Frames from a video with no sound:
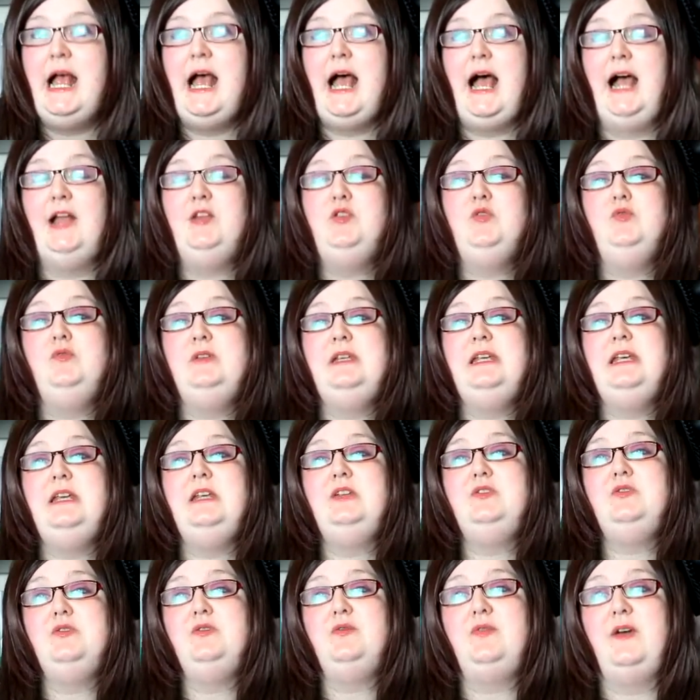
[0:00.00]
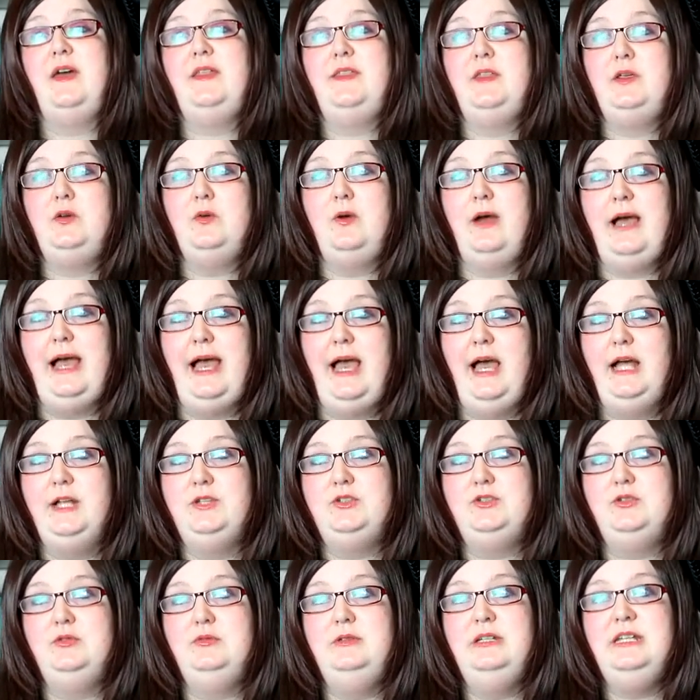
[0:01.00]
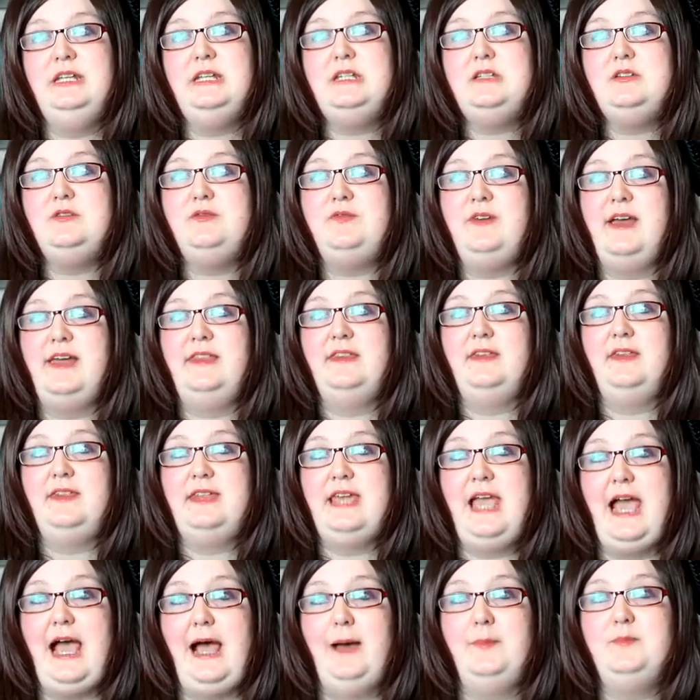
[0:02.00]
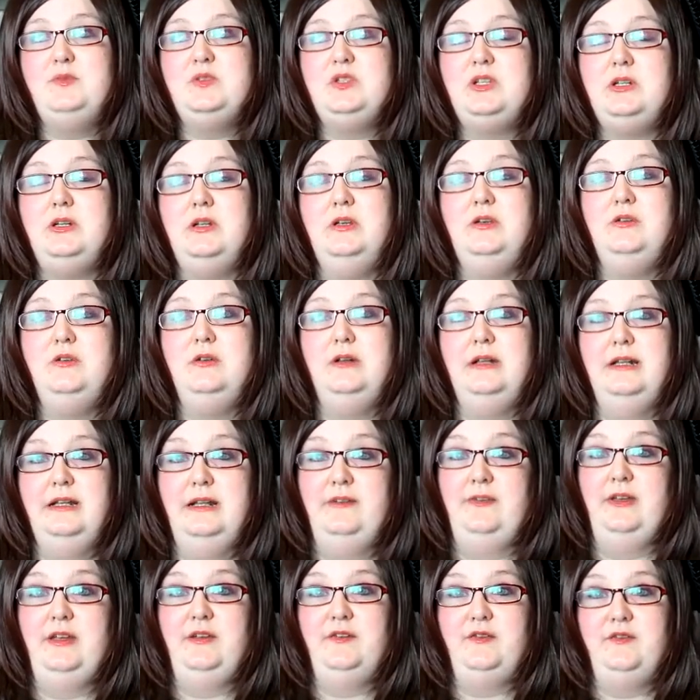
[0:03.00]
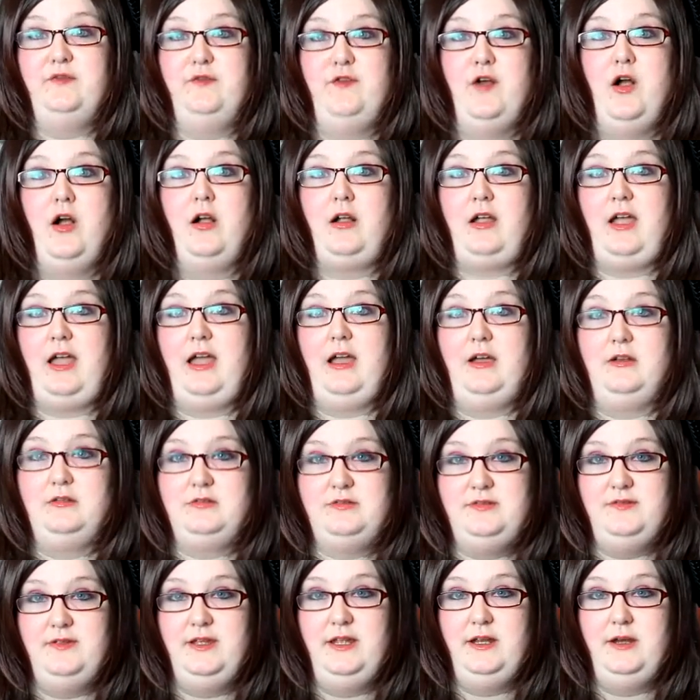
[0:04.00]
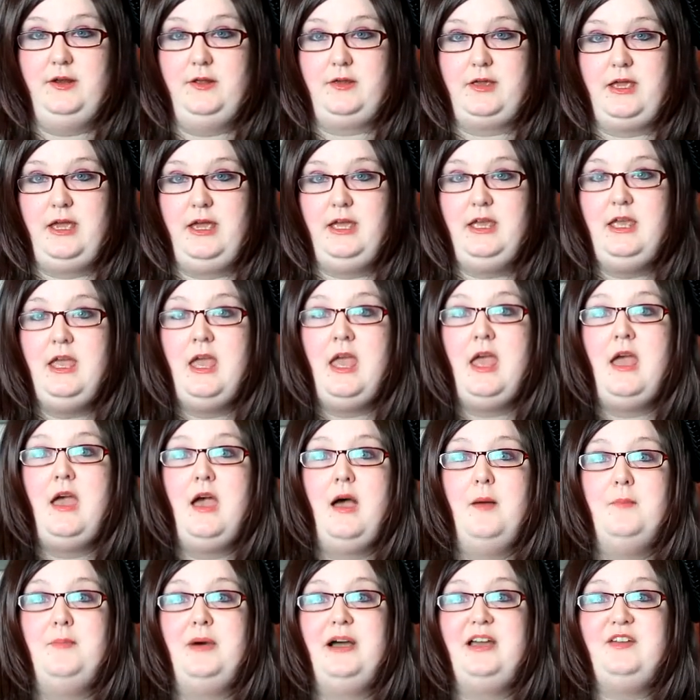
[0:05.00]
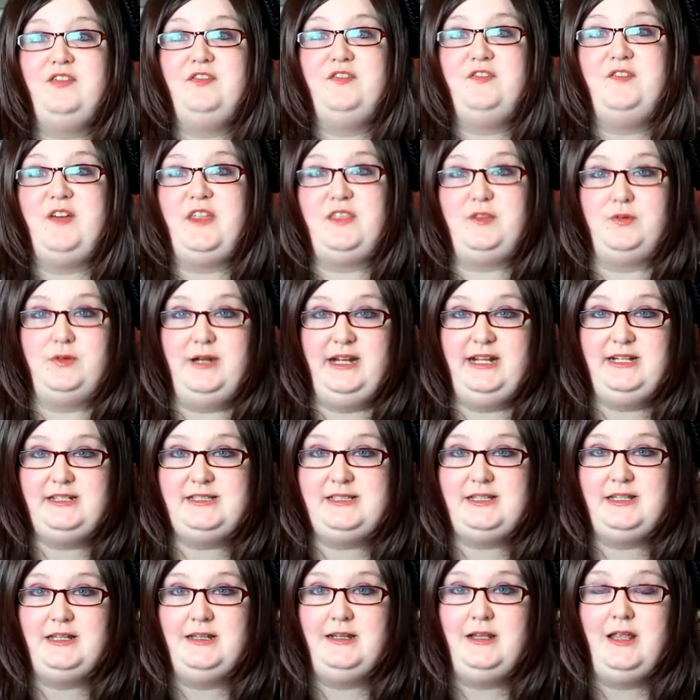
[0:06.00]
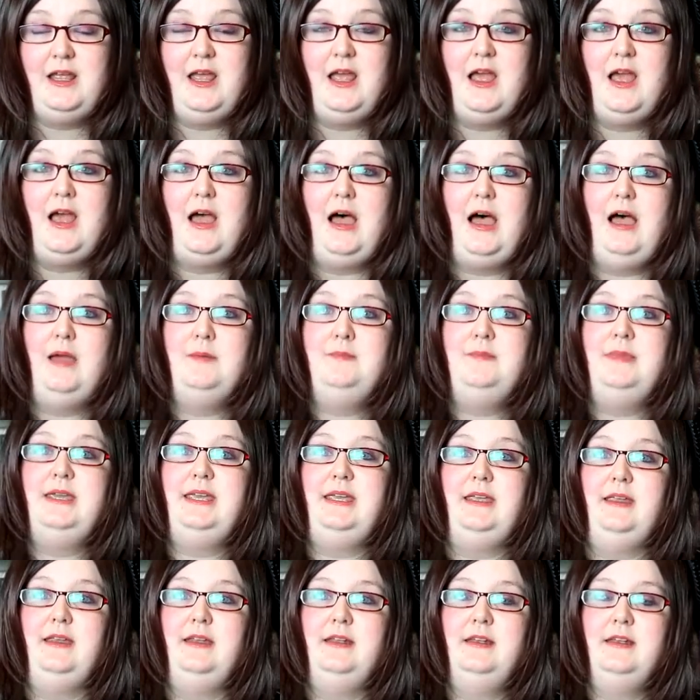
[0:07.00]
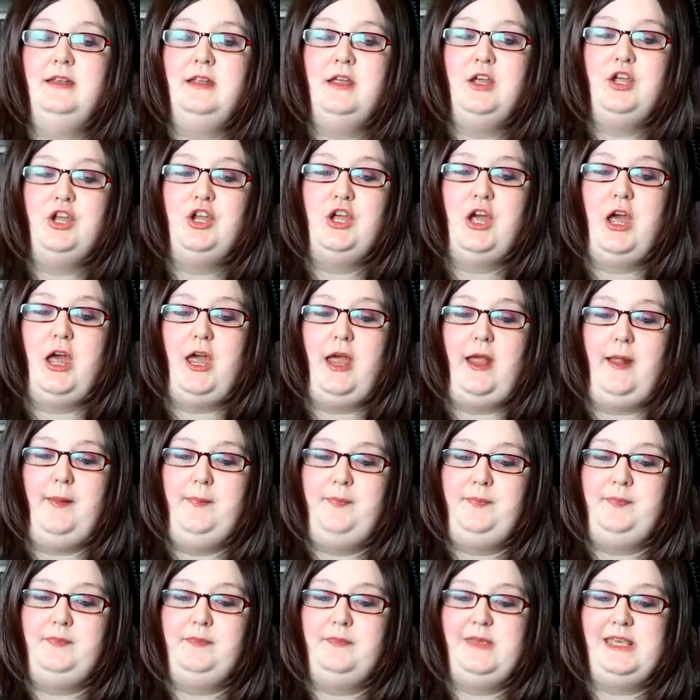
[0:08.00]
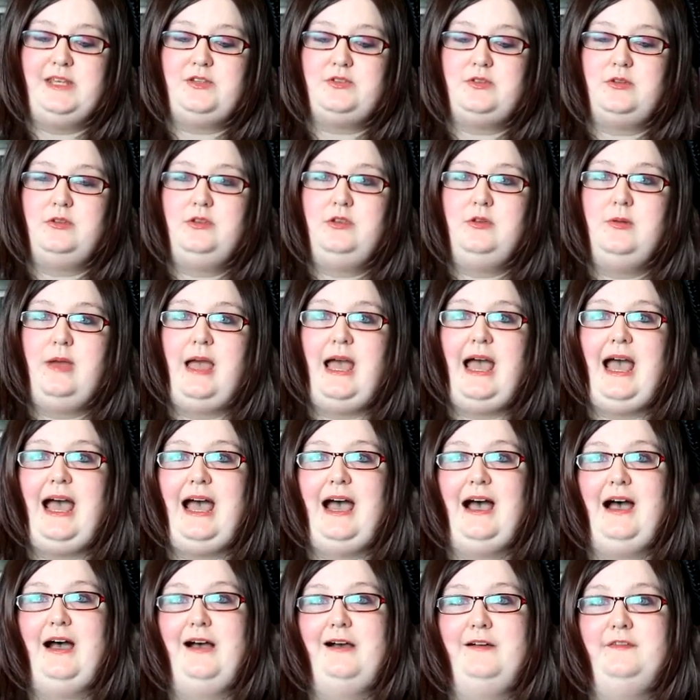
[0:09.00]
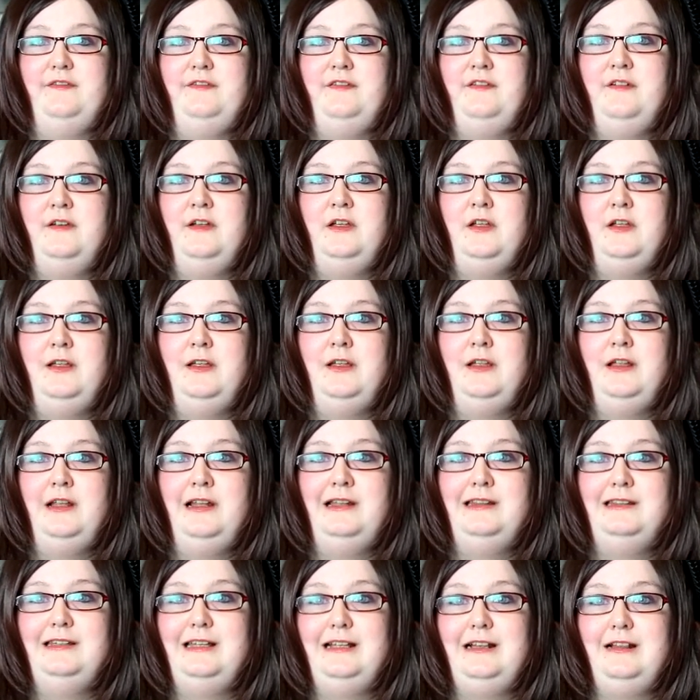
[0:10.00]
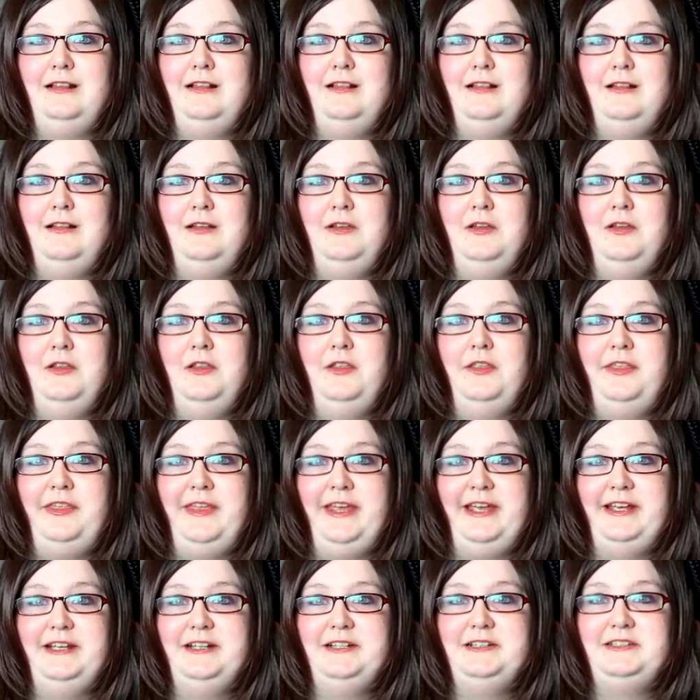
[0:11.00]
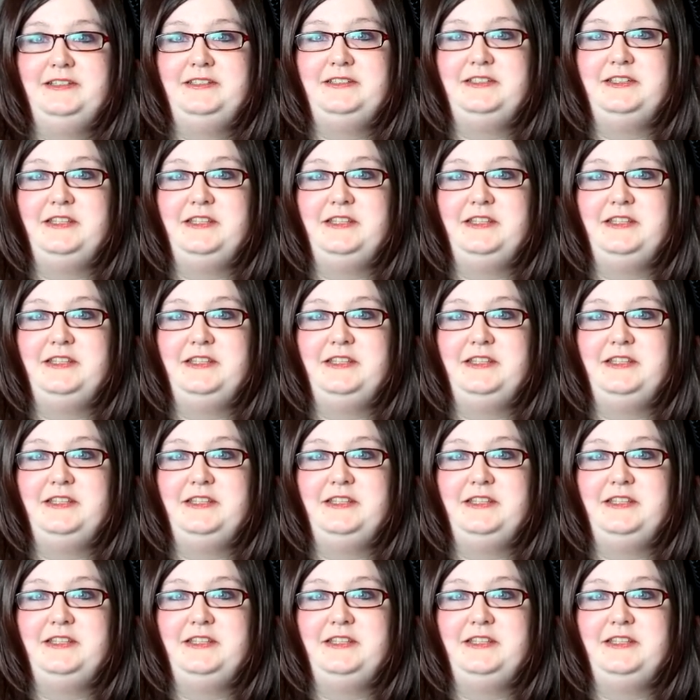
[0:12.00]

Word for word: and you need to feather your hat. You need to feather the absolute living fuck out of it, okay? And by feather it, I mean um, make sure you have little things